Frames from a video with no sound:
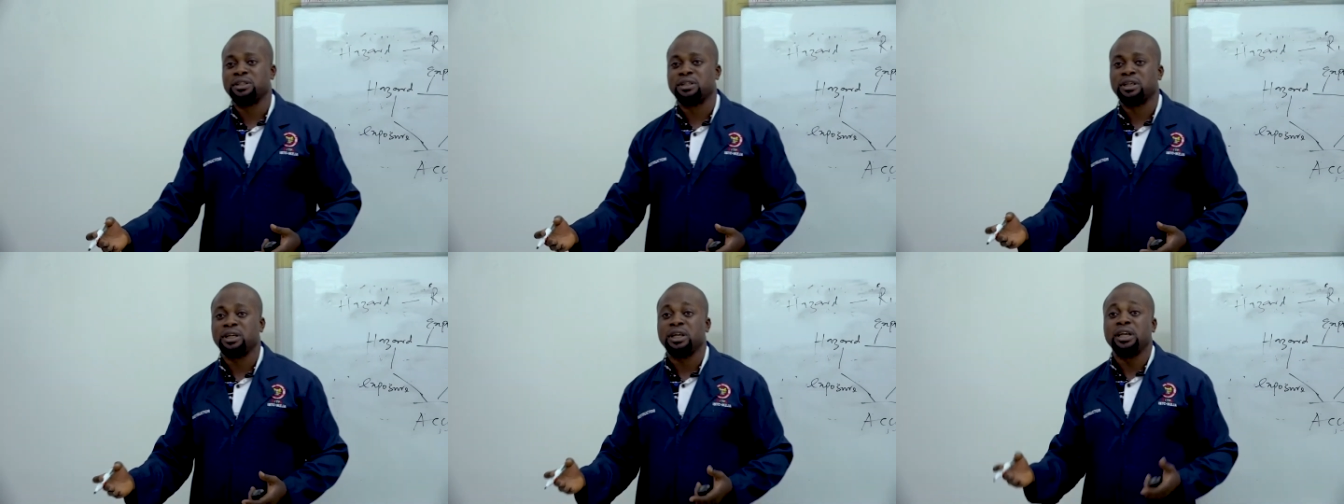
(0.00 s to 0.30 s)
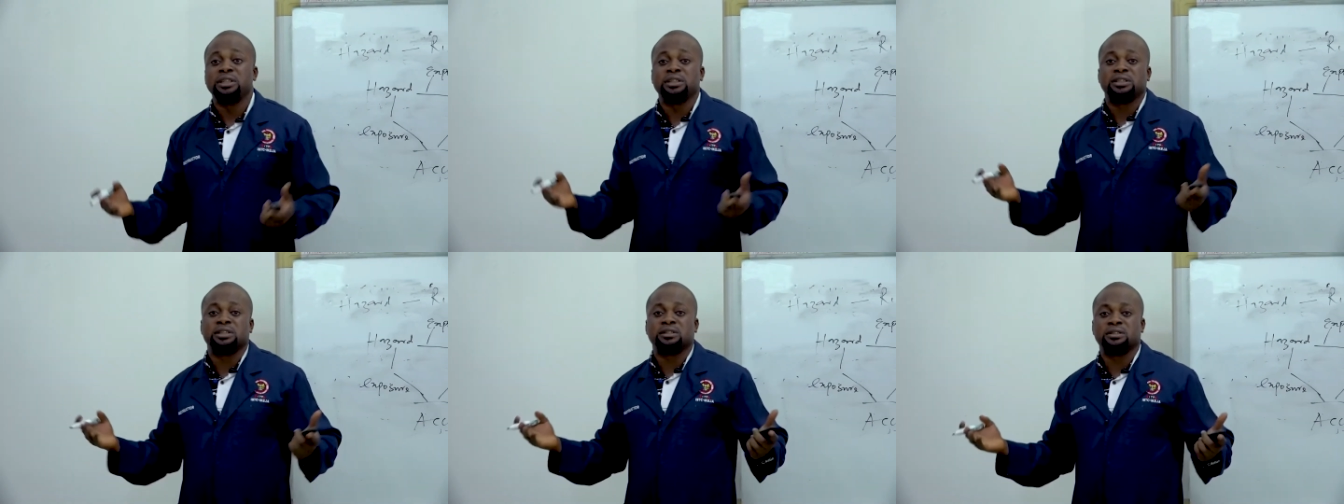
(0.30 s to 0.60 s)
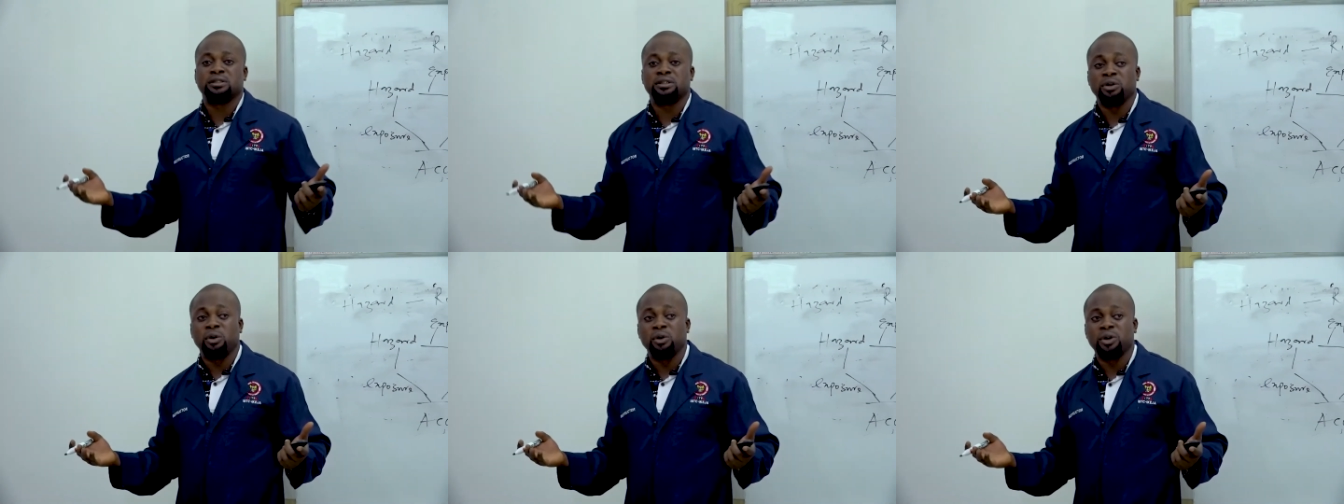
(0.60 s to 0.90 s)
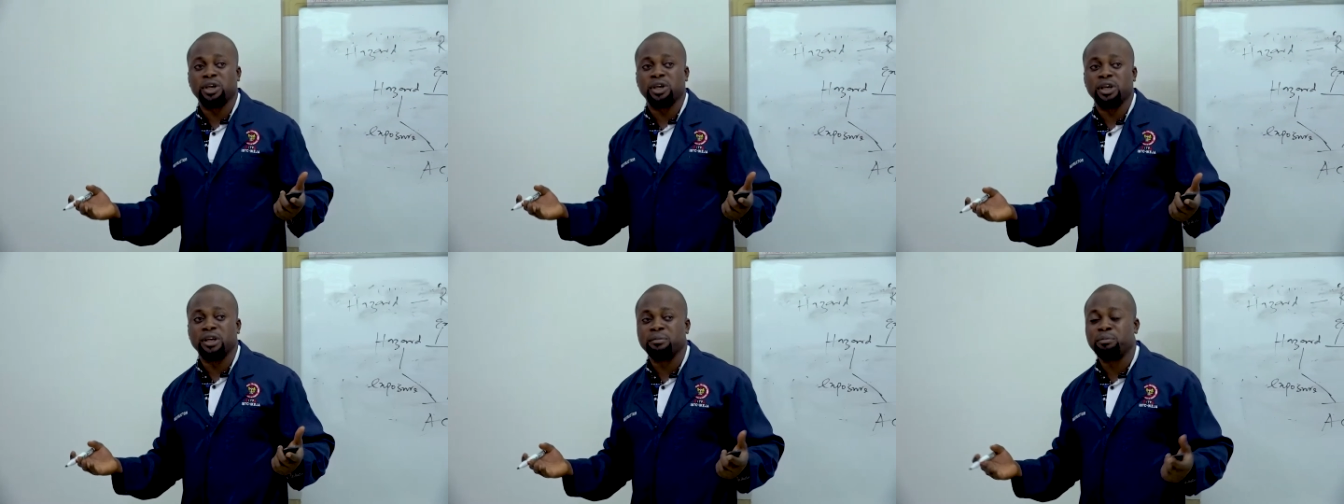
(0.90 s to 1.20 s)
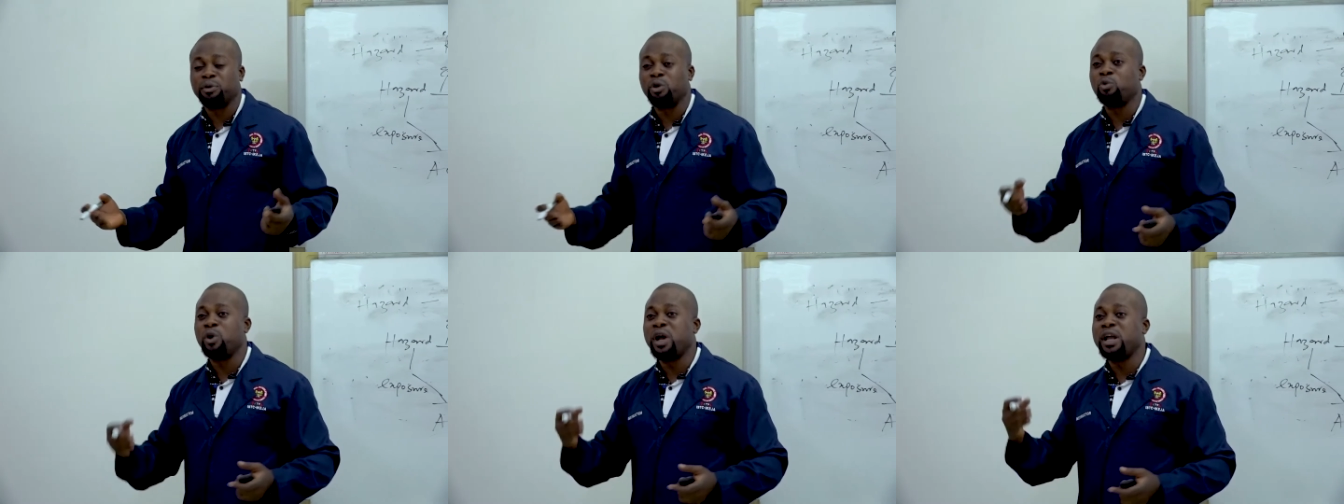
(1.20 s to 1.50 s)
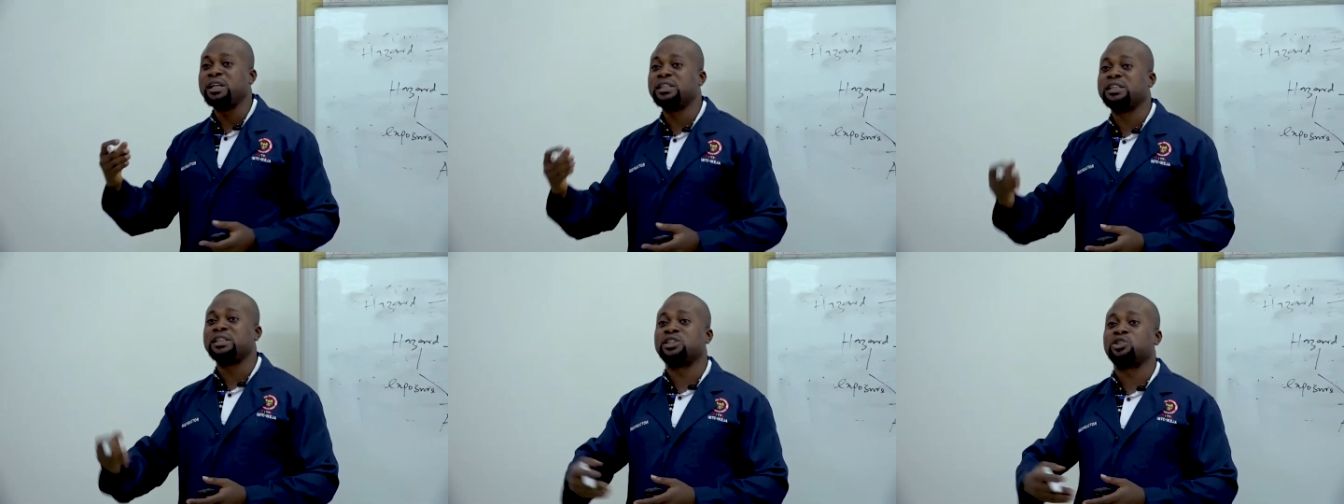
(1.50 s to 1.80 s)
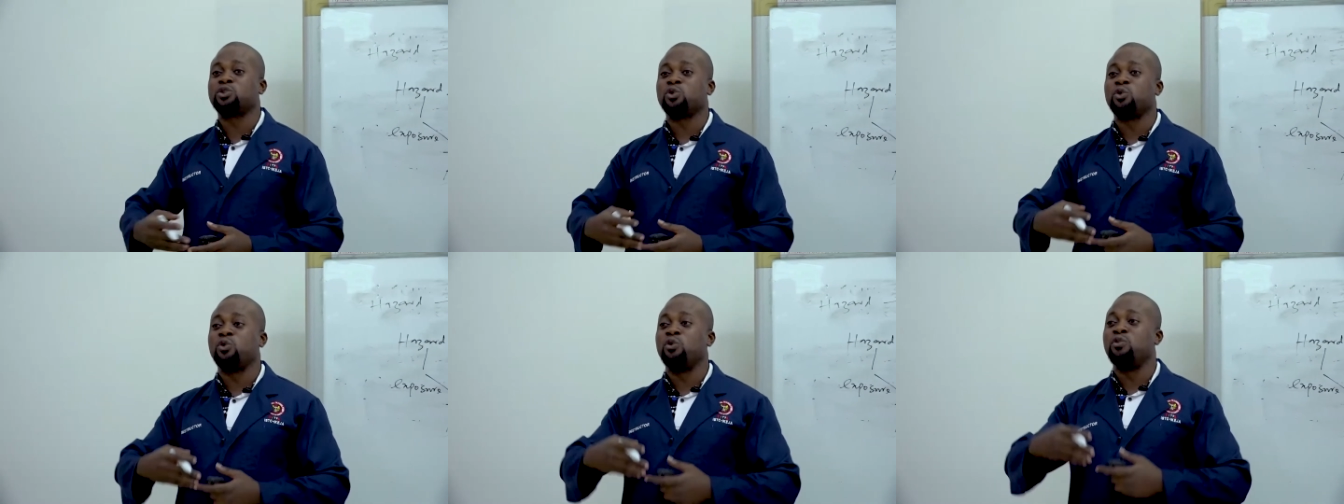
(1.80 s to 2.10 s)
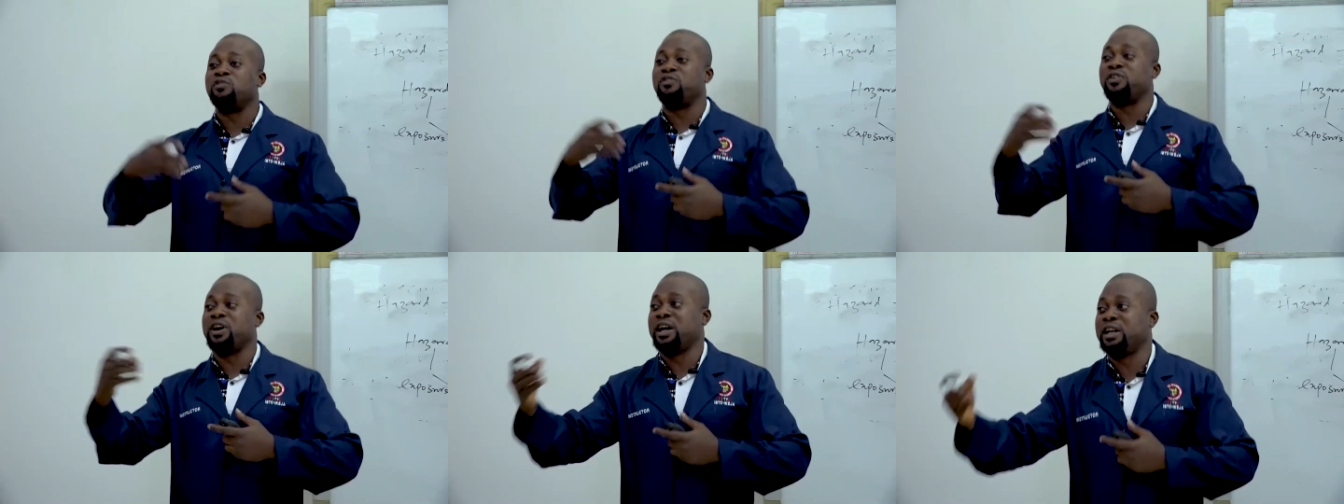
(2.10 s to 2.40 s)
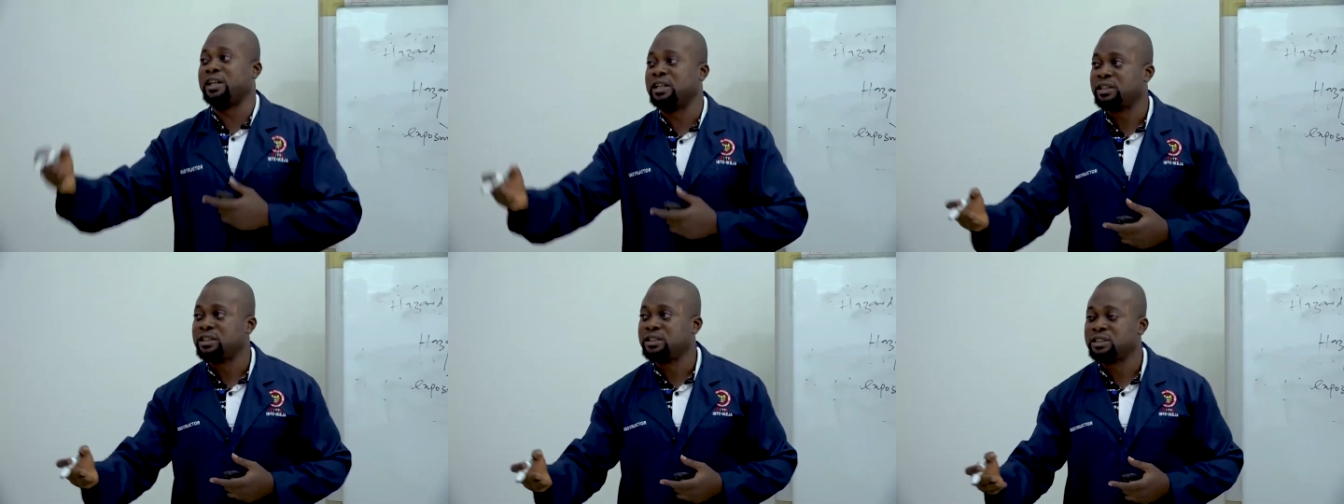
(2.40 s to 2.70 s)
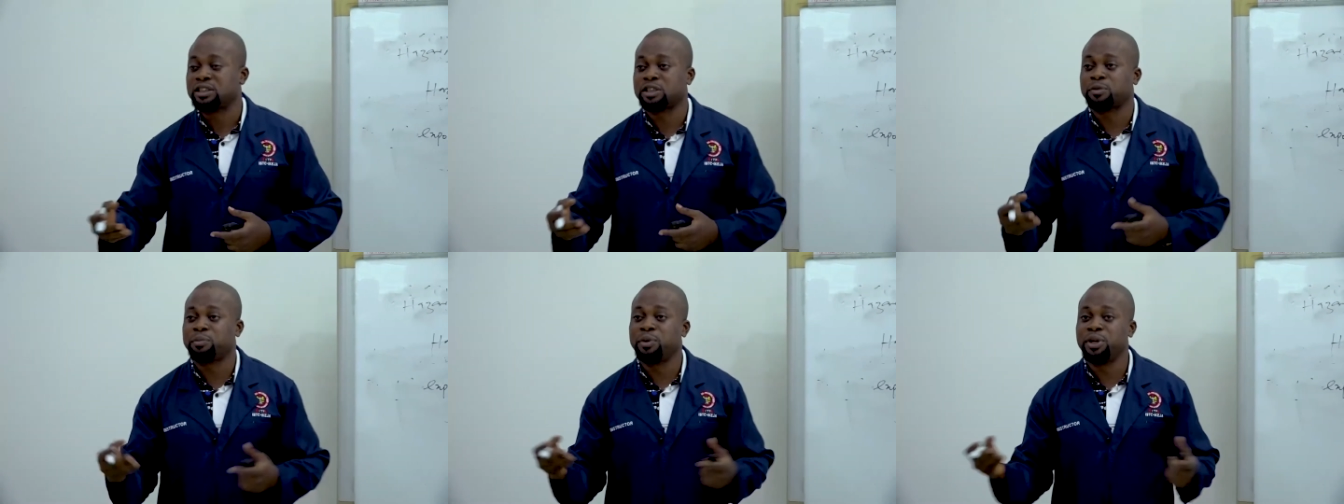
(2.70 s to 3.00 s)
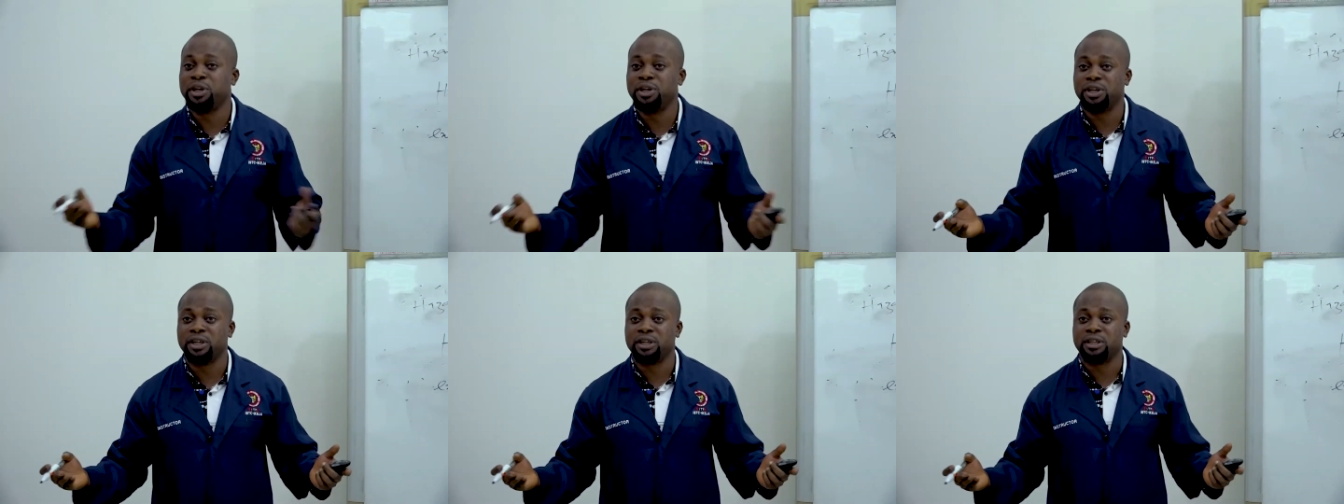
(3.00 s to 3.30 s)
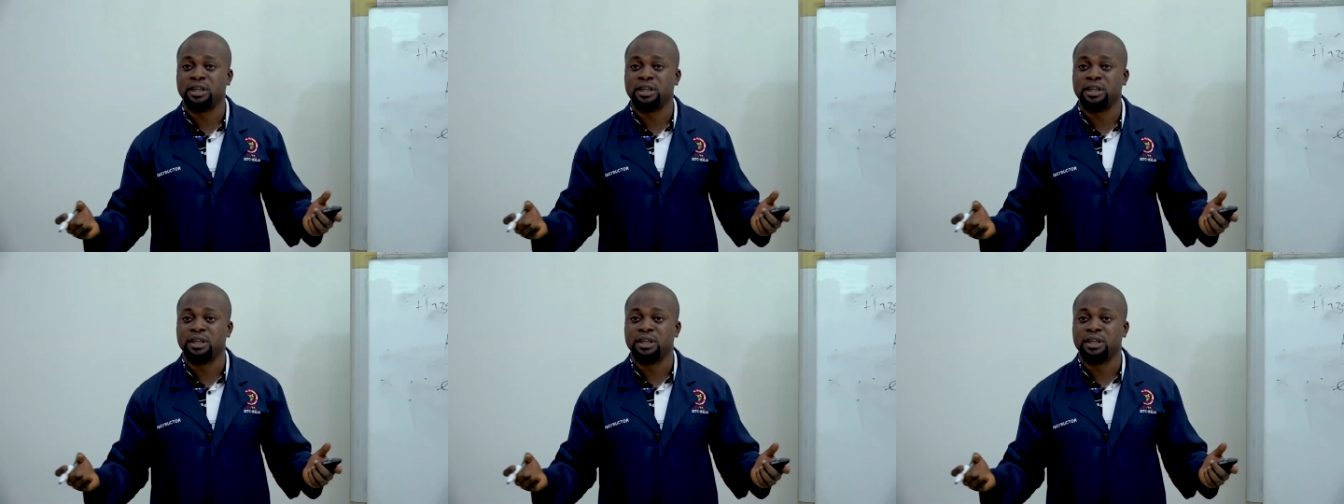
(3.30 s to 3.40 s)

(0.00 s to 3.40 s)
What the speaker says: is okay, but when it is over speeding,